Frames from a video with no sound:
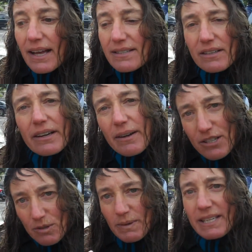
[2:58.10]
That's a great
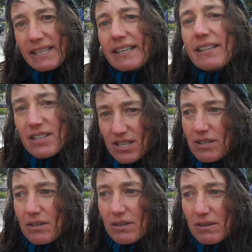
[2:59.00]
question. We need
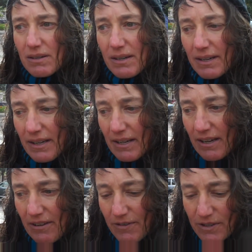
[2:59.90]
to,
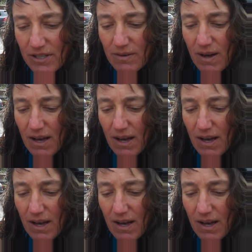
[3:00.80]
first of